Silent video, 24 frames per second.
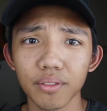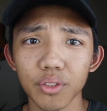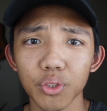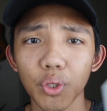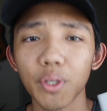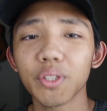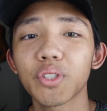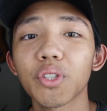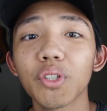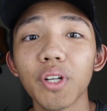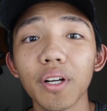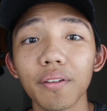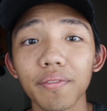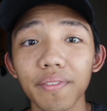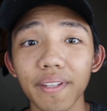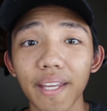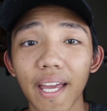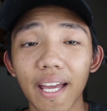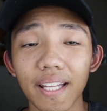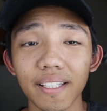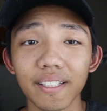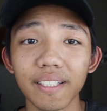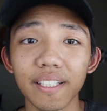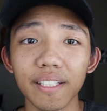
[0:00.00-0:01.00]
So I took off the
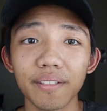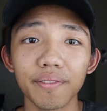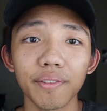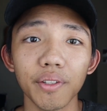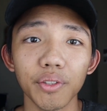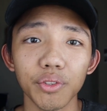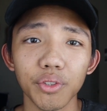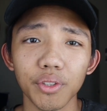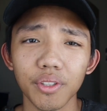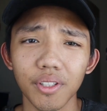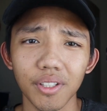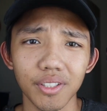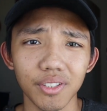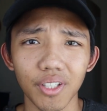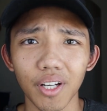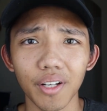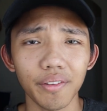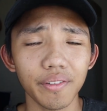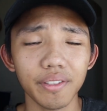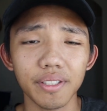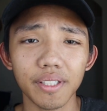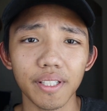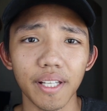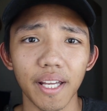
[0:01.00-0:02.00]
ND filter because
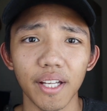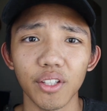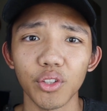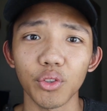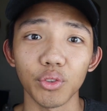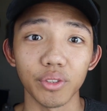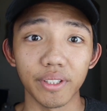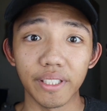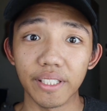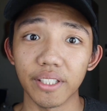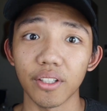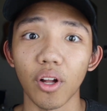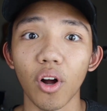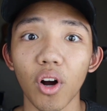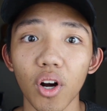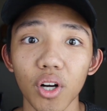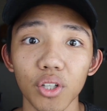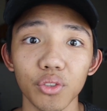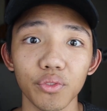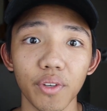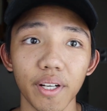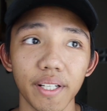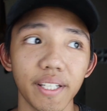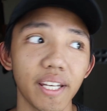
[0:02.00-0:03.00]
obviously I don't need it
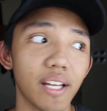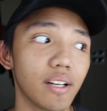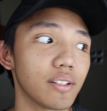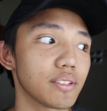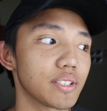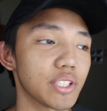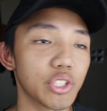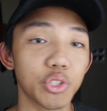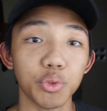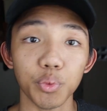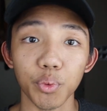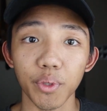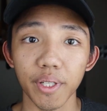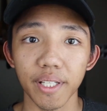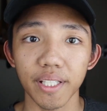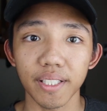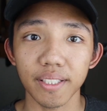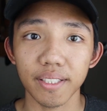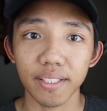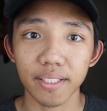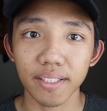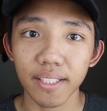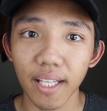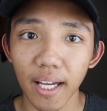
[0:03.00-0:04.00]
on right now since we're
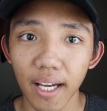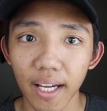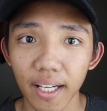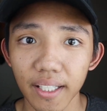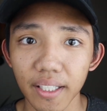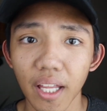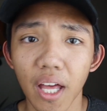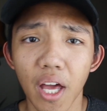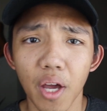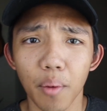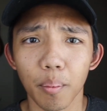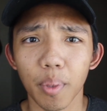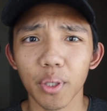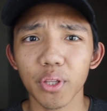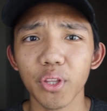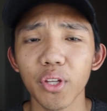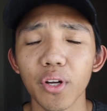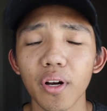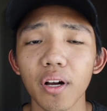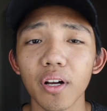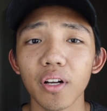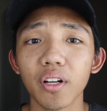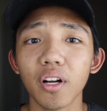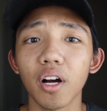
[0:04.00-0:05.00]
inside, but
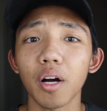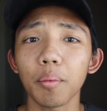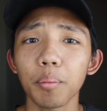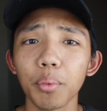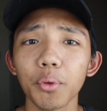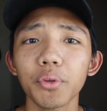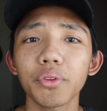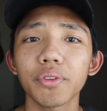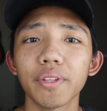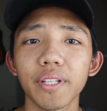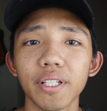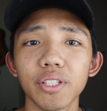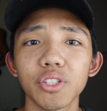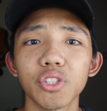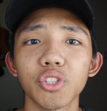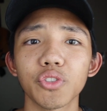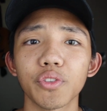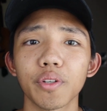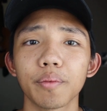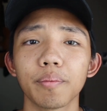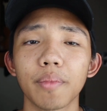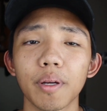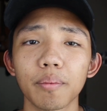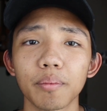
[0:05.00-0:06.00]
there are a couple things to
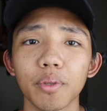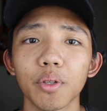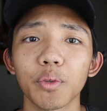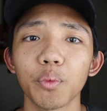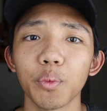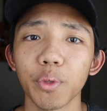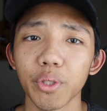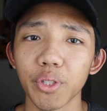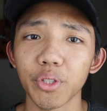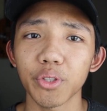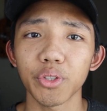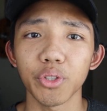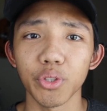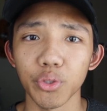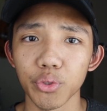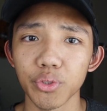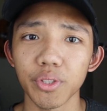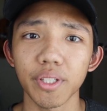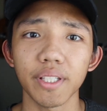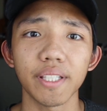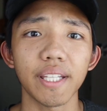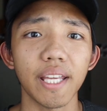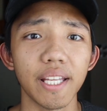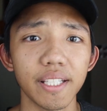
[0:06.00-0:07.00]
remember when you're
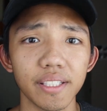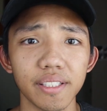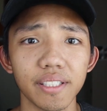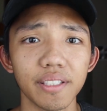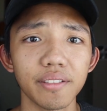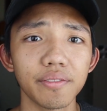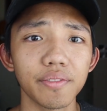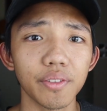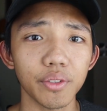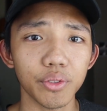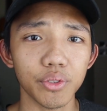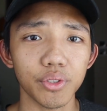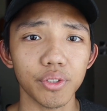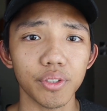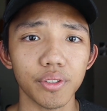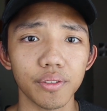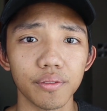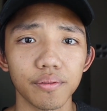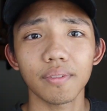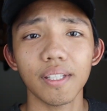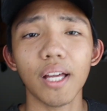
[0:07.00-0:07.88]
using an ND filter.